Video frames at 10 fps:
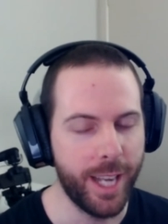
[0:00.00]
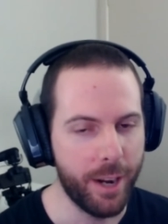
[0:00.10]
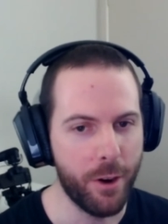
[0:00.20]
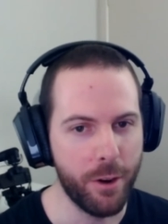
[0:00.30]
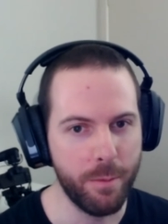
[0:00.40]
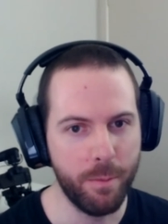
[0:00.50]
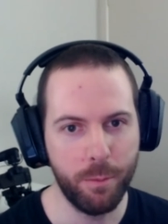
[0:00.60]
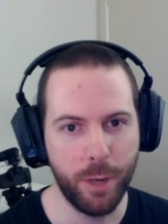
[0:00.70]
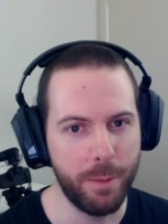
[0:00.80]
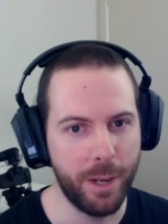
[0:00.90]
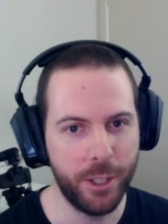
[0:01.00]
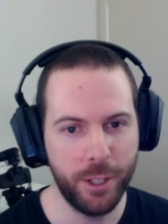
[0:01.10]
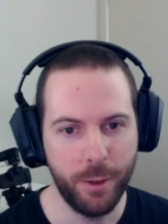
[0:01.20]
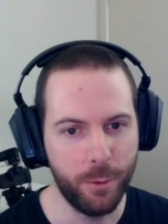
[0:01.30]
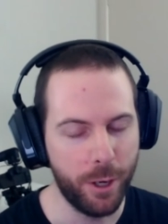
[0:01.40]
get home, pretty
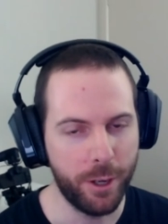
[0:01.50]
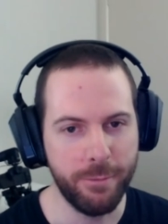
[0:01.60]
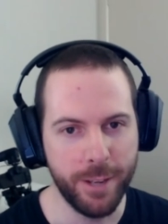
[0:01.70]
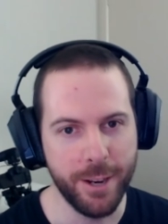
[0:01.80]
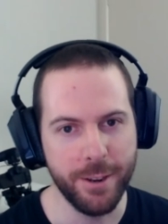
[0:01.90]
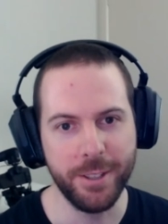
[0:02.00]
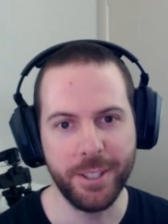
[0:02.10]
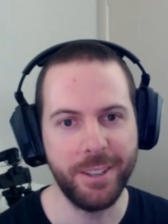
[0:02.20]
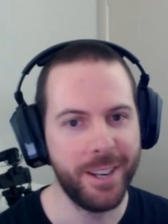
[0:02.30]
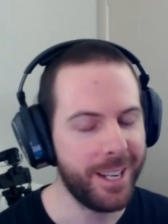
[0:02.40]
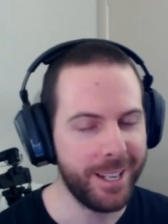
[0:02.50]
much work on videos.